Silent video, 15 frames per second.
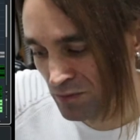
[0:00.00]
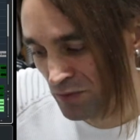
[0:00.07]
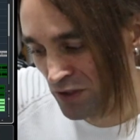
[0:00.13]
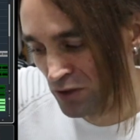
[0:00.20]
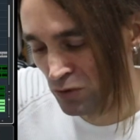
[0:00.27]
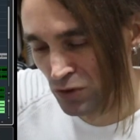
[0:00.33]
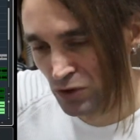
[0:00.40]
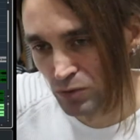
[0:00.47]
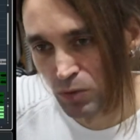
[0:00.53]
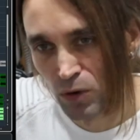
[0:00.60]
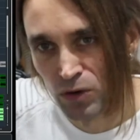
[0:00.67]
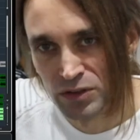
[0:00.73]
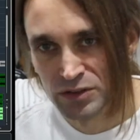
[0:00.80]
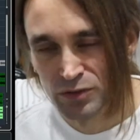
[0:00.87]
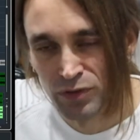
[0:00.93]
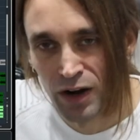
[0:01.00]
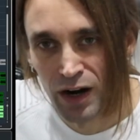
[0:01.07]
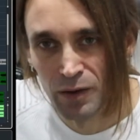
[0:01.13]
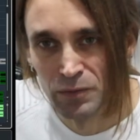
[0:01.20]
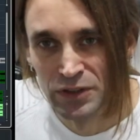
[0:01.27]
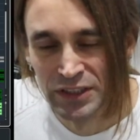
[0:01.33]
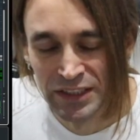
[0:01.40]
huge walls of
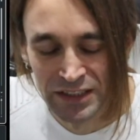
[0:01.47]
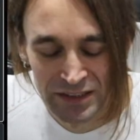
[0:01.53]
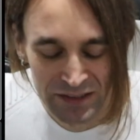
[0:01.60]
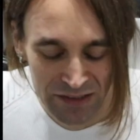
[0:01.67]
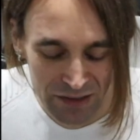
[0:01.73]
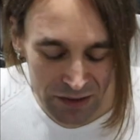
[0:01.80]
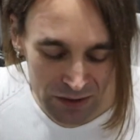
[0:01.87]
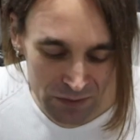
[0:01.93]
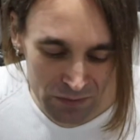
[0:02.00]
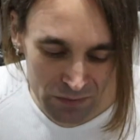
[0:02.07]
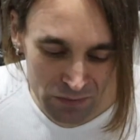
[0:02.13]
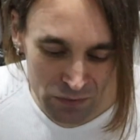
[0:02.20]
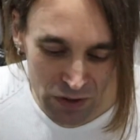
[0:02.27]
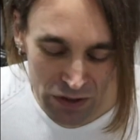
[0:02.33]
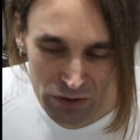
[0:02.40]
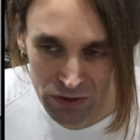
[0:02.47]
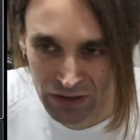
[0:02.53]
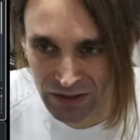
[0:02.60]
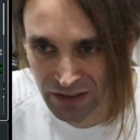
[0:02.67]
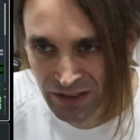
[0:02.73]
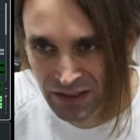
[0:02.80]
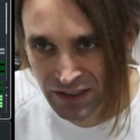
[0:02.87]
harmonies where you can
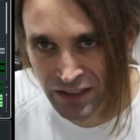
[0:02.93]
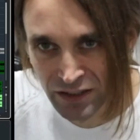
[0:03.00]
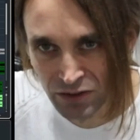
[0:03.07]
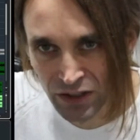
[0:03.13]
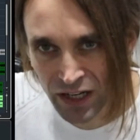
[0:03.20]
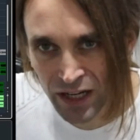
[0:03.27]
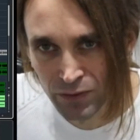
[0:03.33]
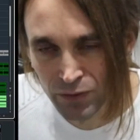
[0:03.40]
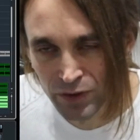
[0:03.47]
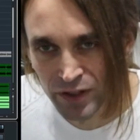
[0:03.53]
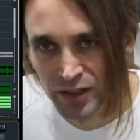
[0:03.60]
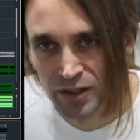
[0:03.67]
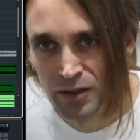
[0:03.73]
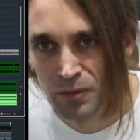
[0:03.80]
hear every